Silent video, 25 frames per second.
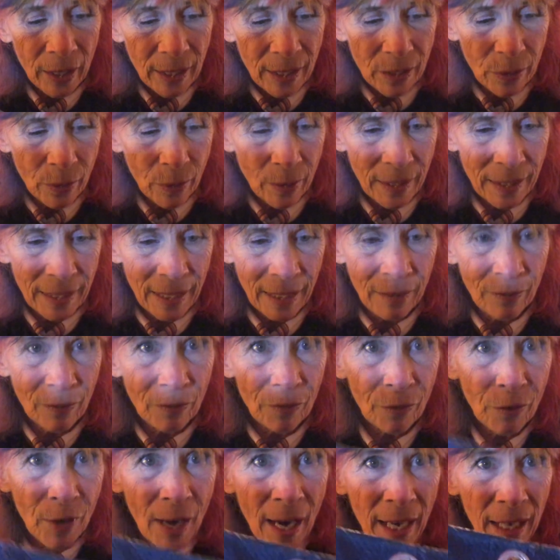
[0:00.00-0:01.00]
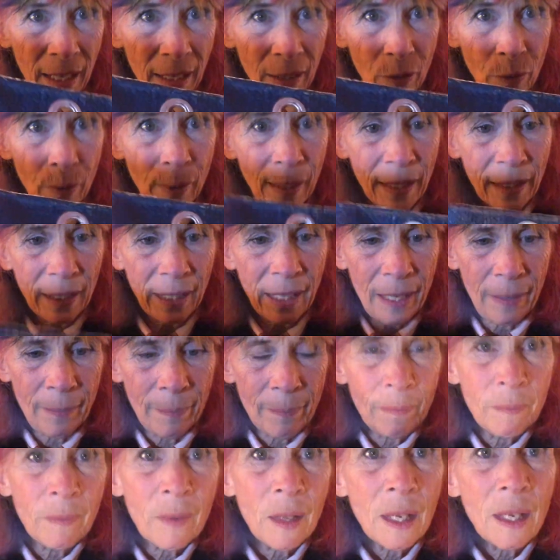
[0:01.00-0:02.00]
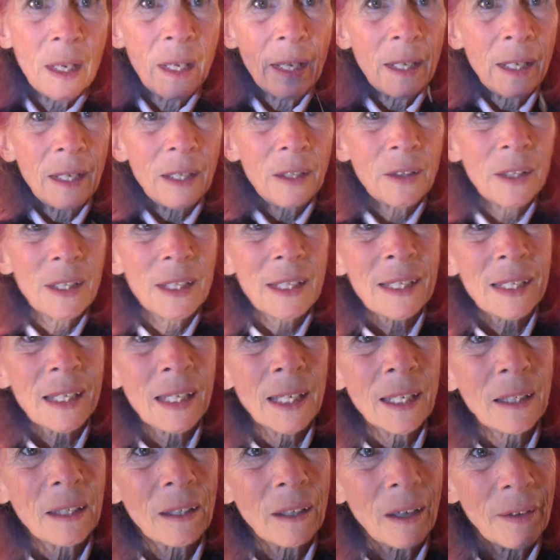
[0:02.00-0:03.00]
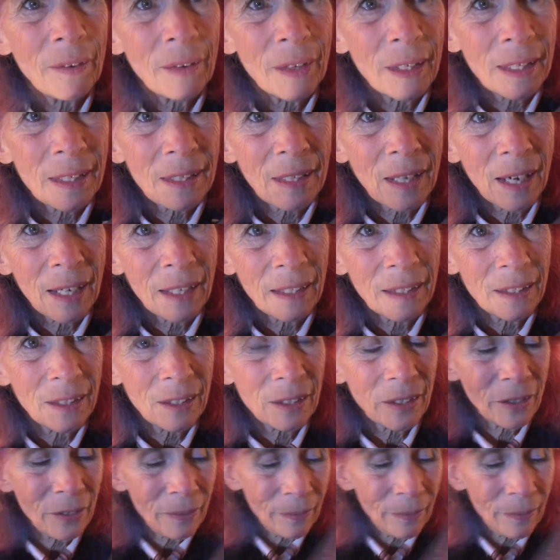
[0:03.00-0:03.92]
so it didn't fray quickly. You can see it on this side too.